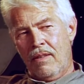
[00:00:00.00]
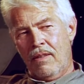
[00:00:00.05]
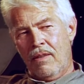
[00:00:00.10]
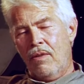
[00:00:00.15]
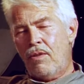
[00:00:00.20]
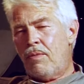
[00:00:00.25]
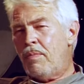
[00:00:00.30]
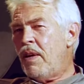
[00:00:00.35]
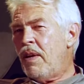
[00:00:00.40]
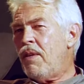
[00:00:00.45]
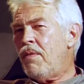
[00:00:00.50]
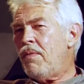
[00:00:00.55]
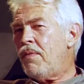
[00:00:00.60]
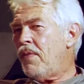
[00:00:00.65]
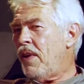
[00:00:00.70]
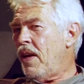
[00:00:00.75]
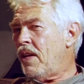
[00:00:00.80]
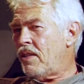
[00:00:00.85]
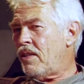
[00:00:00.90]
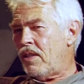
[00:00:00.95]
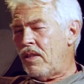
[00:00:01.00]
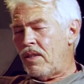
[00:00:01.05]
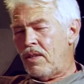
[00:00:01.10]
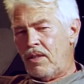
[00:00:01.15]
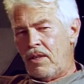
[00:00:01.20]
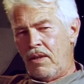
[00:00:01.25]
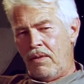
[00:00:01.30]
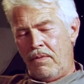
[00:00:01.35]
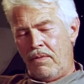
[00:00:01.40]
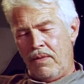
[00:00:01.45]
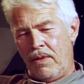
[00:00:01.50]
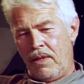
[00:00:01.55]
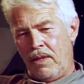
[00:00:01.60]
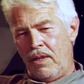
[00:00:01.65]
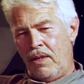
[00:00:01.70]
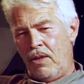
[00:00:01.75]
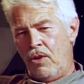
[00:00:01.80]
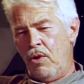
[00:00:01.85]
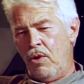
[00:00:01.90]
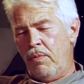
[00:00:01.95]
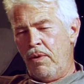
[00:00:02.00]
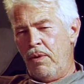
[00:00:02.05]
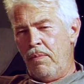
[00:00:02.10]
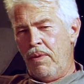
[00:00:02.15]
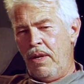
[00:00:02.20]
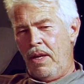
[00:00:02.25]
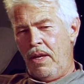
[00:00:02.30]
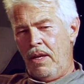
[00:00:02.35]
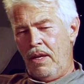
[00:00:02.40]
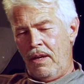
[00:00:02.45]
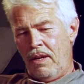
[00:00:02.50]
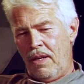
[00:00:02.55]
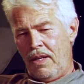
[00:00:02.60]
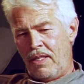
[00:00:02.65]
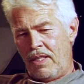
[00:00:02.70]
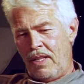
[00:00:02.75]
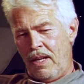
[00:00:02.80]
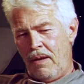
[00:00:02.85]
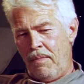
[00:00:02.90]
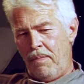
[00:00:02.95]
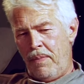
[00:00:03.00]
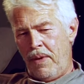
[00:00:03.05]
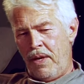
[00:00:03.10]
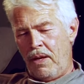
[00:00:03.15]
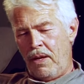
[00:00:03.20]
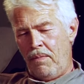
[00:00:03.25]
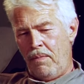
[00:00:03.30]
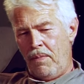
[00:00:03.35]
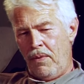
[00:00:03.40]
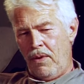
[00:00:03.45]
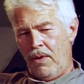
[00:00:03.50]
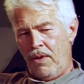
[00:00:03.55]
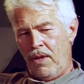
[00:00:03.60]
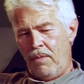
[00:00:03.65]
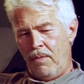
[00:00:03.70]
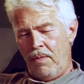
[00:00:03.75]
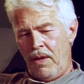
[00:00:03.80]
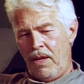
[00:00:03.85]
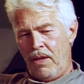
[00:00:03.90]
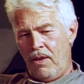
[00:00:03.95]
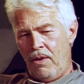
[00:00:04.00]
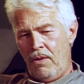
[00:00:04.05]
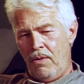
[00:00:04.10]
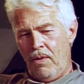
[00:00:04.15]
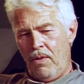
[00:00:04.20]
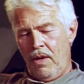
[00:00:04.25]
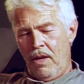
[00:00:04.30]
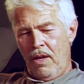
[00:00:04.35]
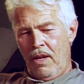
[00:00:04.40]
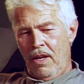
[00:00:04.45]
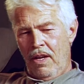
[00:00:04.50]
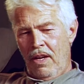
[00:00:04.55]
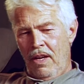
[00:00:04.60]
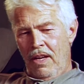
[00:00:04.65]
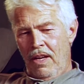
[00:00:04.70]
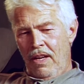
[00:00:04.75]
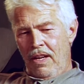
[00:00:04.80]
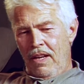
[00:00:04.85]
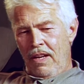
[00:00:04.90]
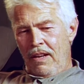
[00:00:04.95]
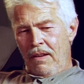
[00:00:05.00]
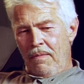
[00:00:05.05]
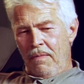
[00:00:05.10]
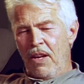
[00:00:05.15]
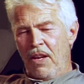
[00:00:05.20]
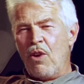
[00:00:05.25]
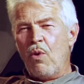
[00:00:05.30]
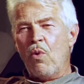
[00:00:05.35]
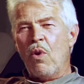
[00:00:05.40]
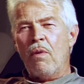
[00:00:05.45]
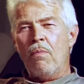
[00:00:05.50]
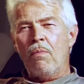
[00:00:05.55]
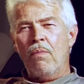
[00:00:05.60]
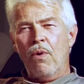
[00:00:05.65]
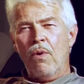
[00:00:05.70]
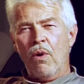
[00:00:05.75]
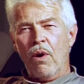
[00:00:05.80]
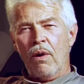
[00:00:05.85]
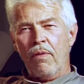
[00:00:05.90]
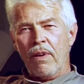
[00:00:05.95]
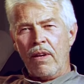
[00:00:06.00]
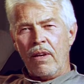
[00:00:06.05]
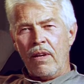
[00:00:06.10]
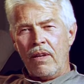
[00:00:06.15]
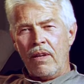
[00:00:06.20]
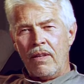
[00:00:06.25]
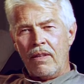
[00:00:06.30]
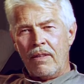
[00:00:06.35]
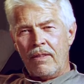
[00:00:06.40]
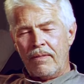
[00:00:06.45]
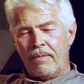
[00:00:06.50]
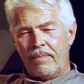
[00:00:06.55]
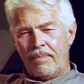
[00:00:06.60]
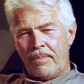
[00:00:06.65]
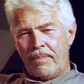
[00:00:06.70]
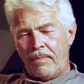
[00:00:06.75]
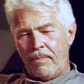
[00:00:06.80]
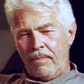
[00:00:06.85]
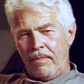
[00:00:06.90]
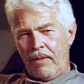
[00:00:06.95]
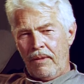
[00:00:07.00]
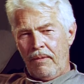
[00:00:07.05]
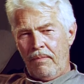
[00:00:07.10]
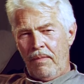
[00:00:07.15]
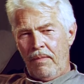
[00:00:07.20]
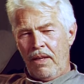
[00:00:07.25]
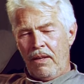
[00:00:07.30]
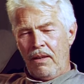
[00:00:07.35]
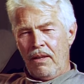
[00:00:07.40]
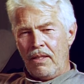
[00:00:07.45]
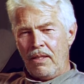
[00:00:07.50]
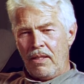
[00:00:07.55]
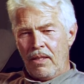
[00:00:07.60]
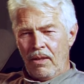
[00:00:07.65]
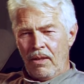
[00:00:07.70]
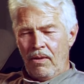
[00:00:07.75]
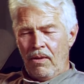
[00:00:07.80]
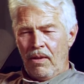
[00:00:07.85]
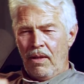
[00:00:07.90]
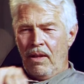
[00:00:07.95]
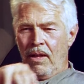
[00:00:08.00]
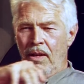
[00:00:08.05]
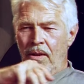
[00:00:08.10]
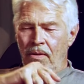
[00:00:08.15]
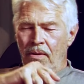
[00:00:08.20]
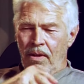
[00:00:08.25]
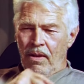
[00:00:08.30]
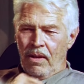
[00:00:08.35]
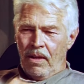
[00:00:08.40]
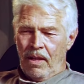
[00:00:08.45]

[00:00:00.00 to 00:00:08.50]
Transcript: those many facets of a human being like Sam Peckinpah that make you want more of it, because there's